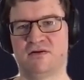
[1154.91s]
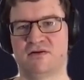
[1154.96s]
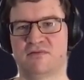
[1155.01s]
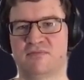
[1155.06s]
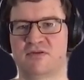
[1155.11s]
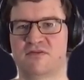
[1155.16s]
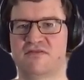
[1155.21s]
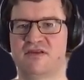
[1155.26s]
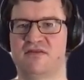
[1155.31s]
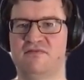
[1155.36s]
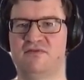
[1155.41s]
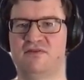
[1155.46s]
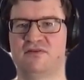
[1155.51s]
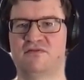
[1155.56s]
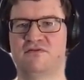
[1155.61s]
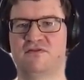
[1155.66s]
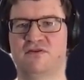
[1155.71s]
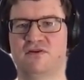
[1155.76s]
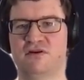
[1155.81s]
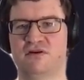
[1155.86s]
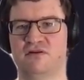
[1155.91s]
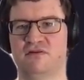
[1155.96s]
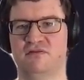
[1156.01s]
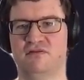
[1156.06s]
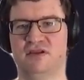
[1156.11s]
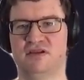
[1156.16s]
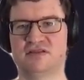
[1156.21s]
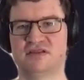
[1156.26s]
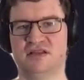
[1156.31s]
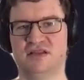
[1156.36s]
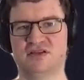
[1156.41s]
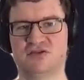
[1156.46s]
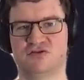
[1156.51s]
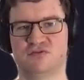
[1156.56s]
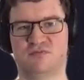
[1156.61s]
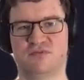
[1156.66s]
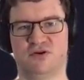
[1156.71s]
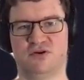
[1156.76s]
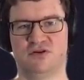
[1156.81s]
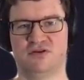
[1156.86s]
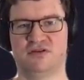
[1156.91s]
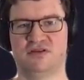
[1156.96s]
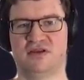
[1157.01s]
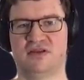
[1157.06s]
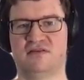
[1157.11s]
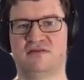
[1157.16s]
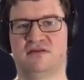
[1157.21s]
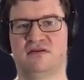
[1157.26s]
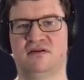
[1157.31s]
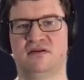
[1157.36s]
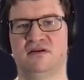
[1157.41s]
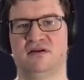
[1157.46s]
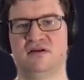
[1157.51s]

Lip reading: Robot Framework 4 will still support that.